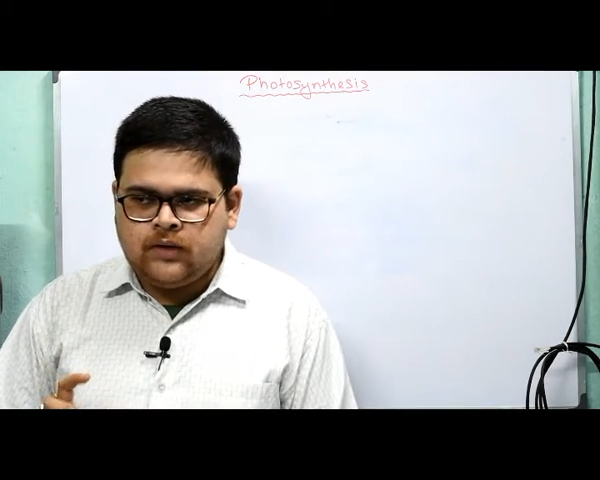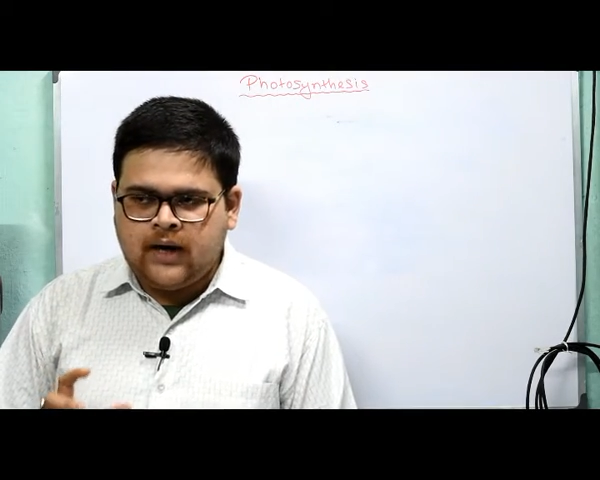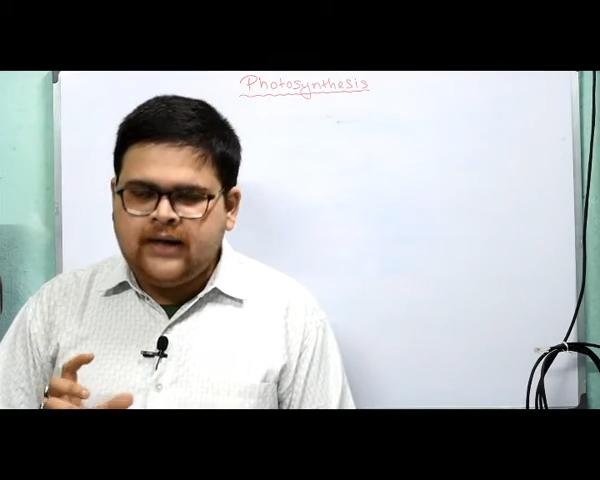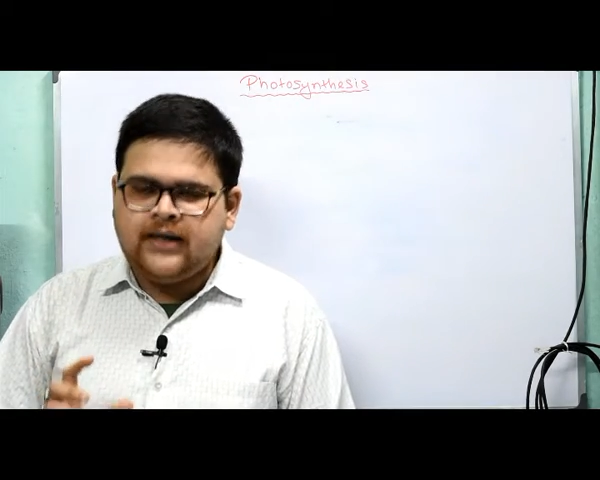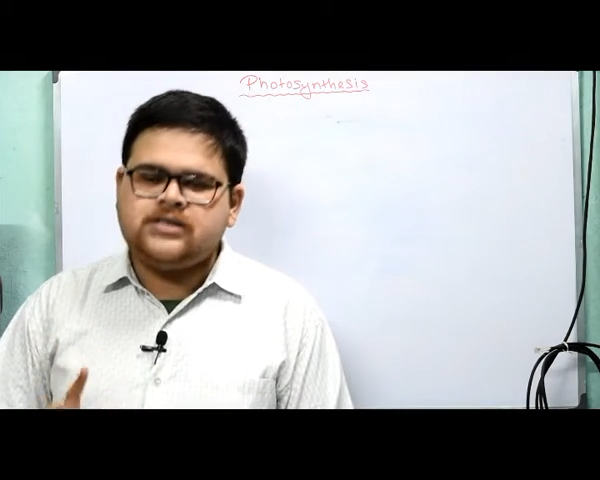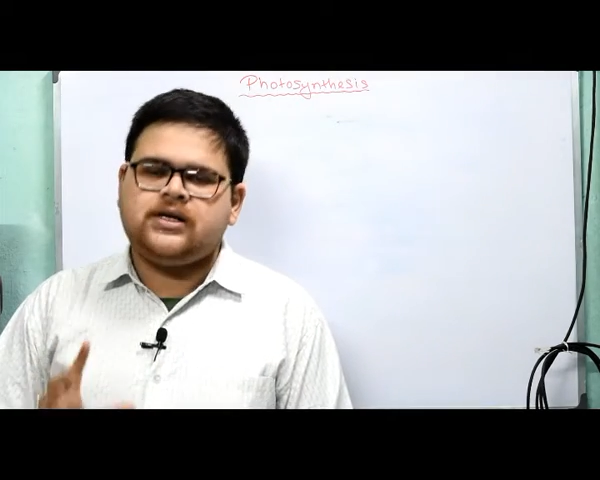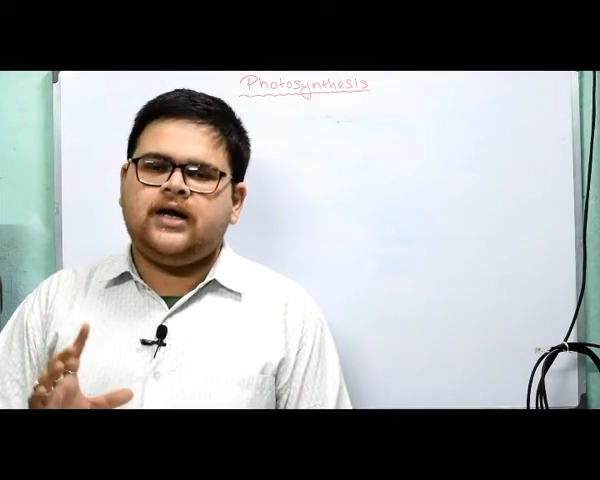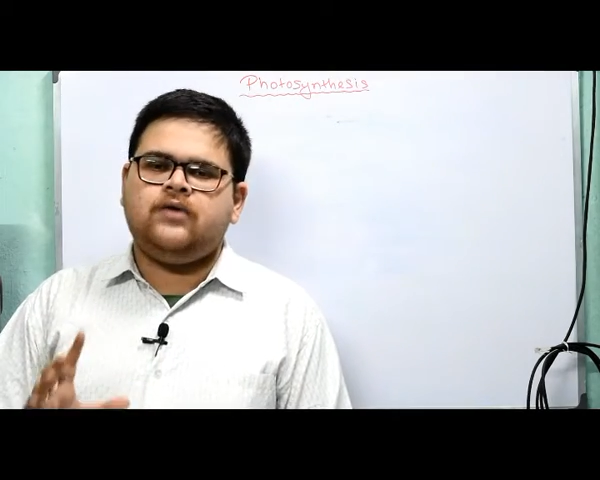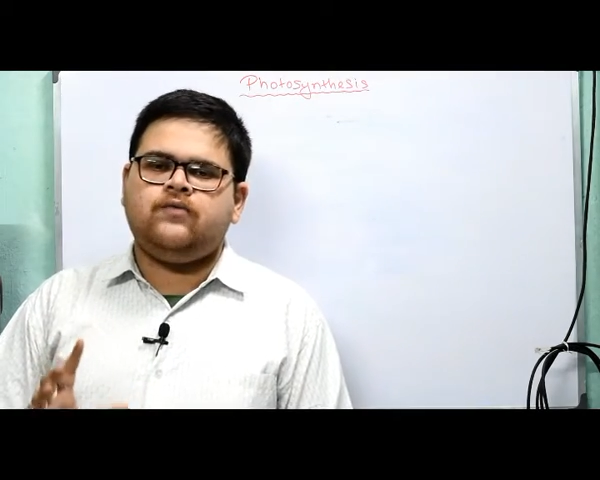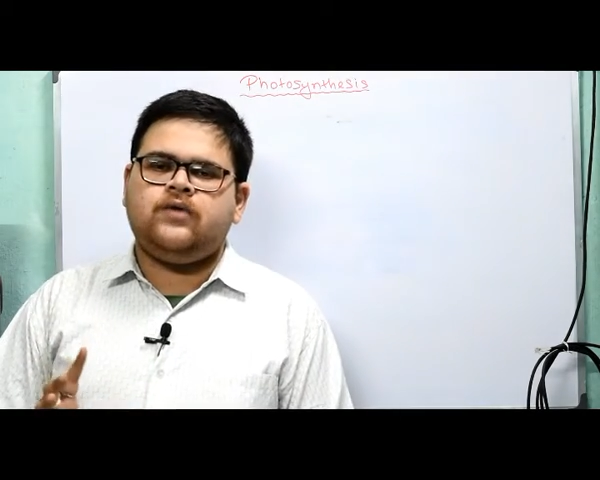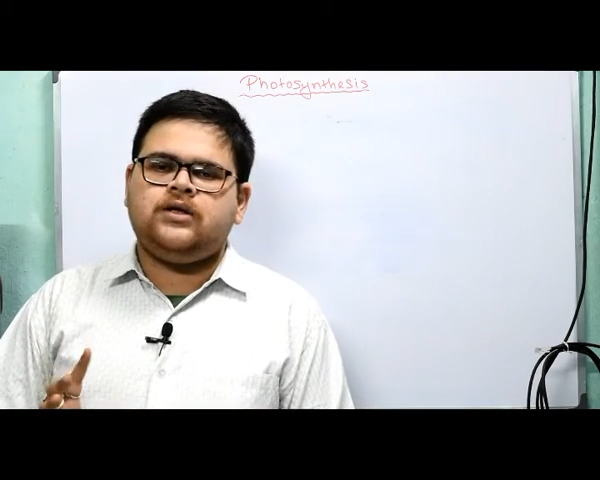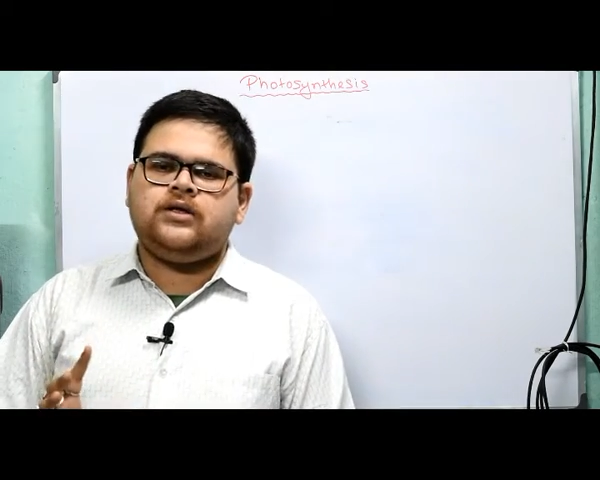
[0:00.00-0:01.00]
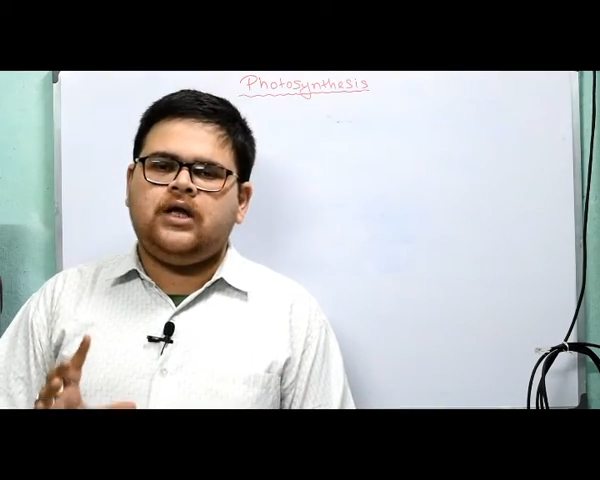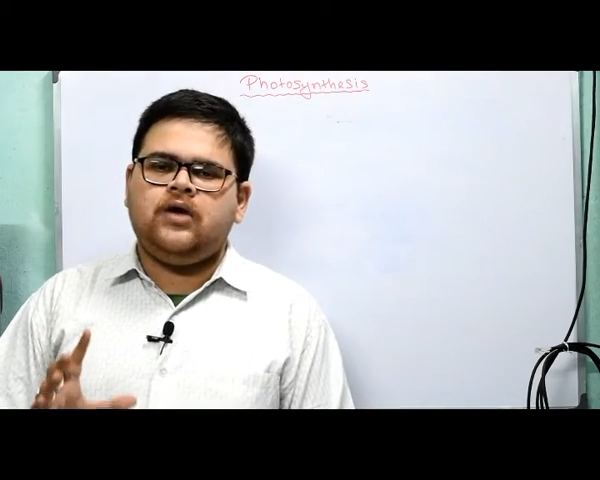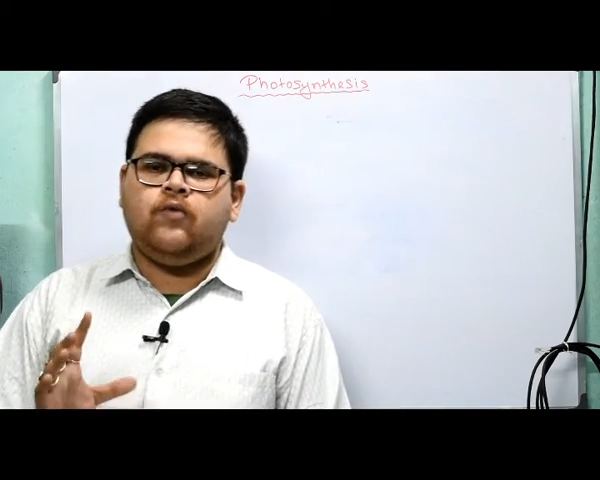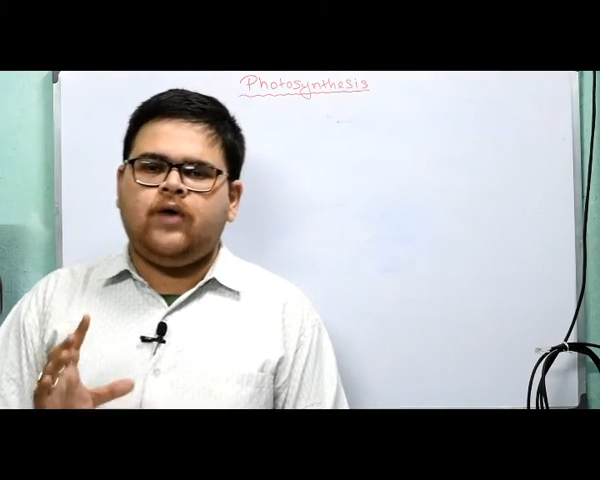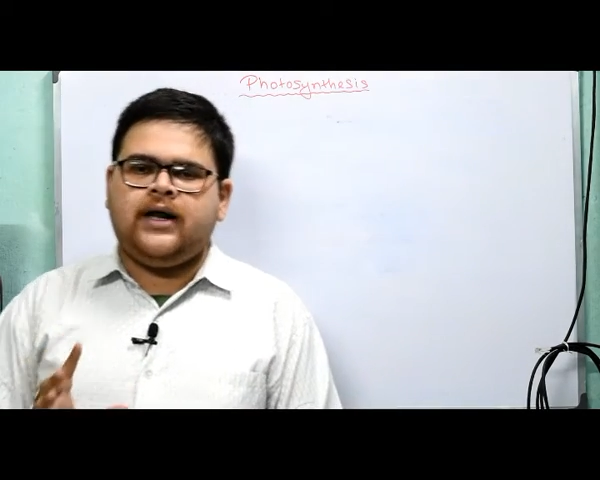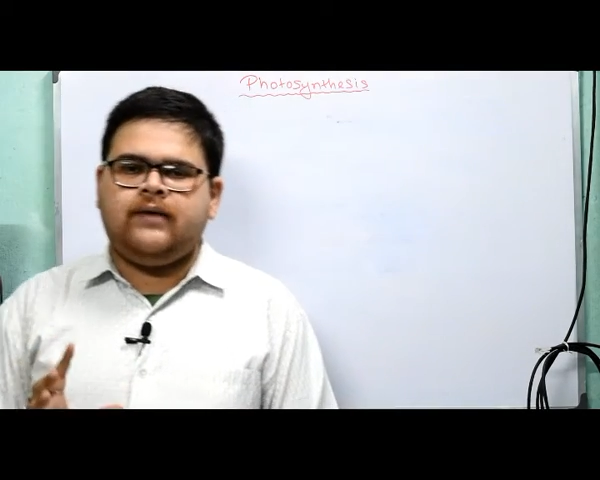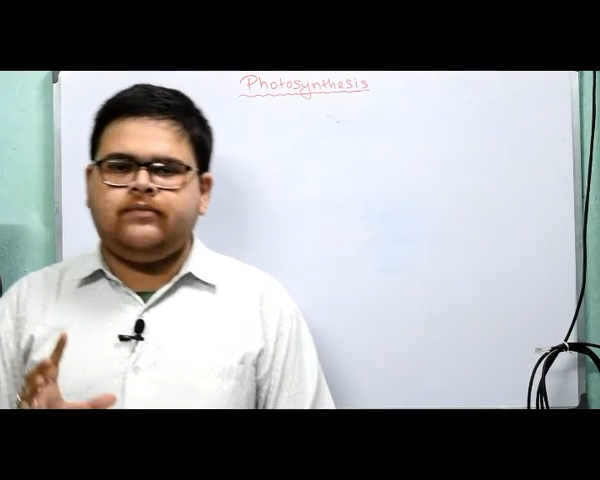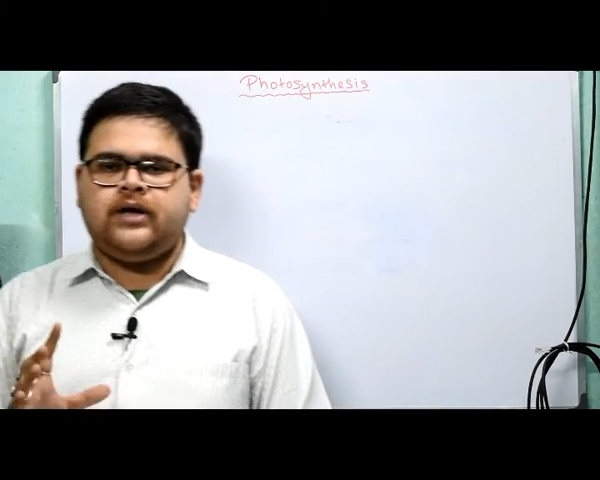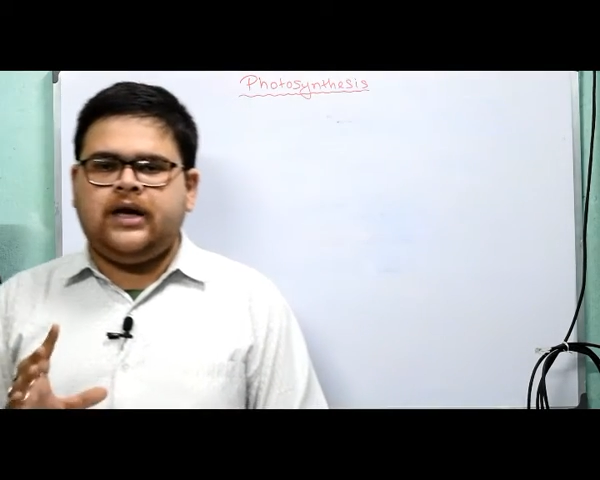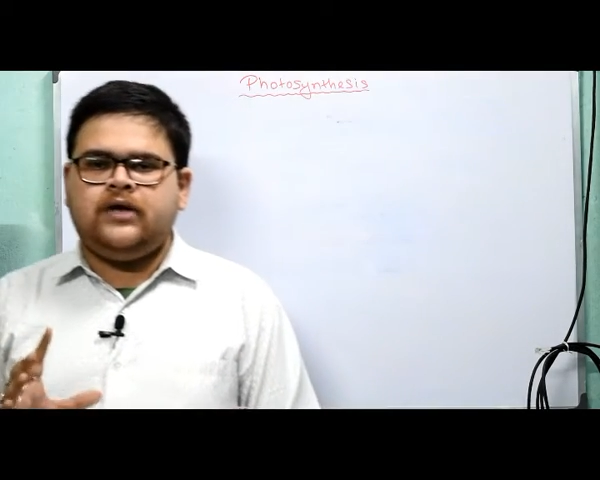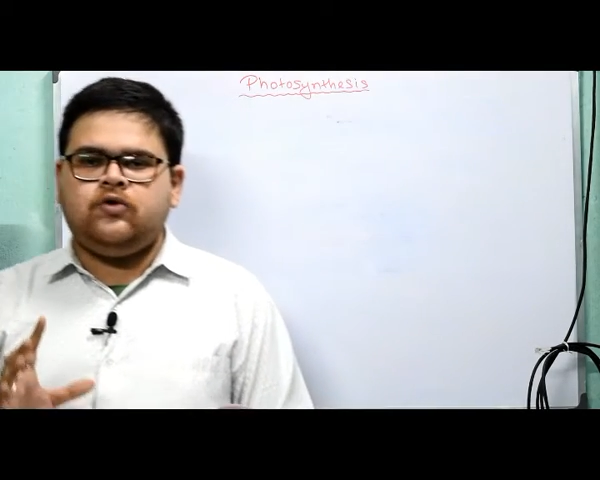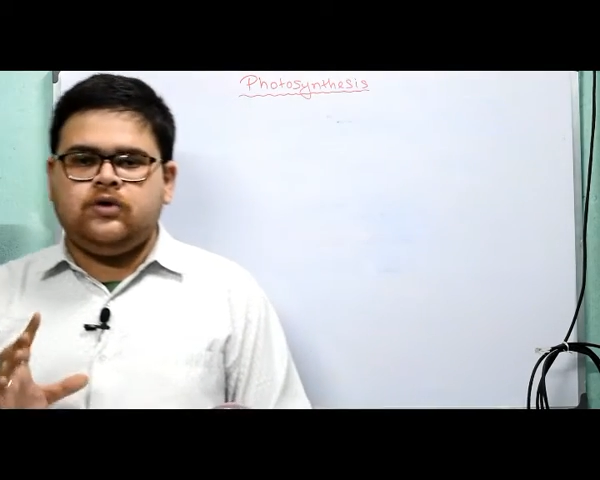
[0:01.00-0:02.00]
understand one thing what I am
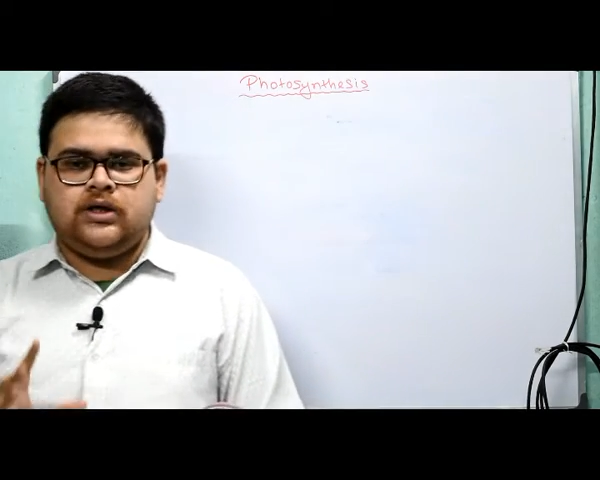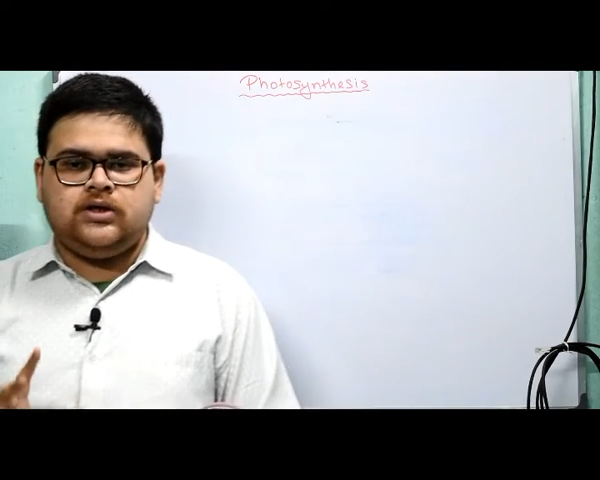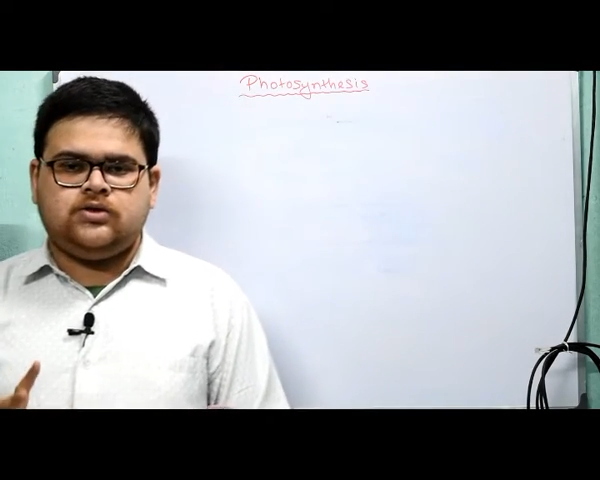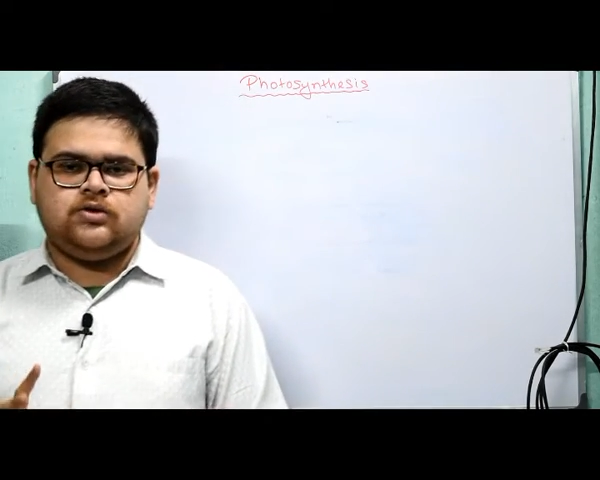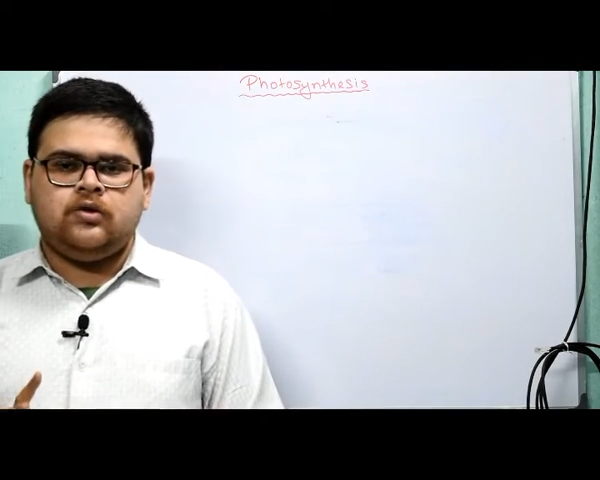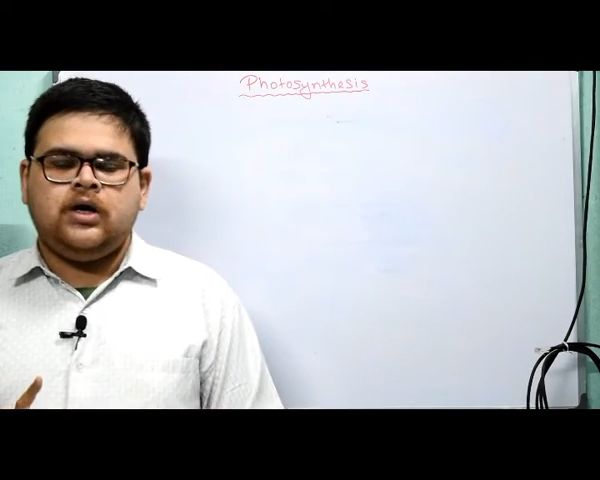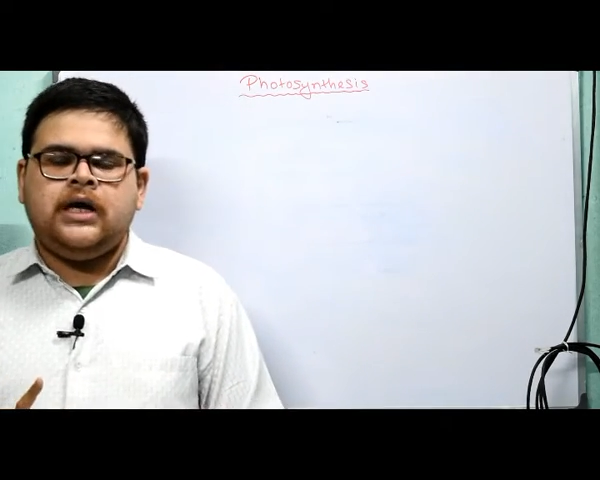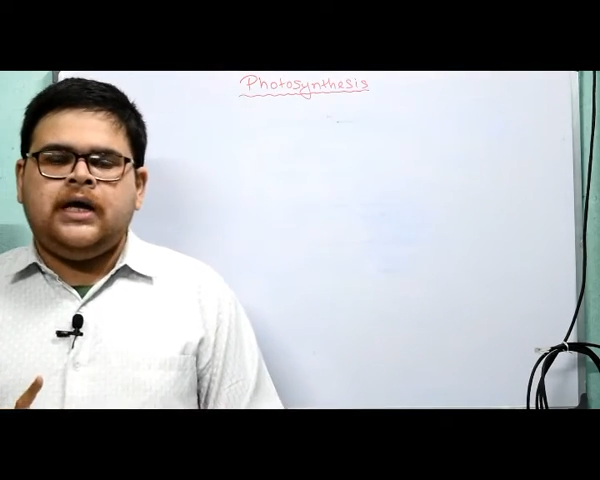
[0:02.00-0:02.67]
trying to teach you,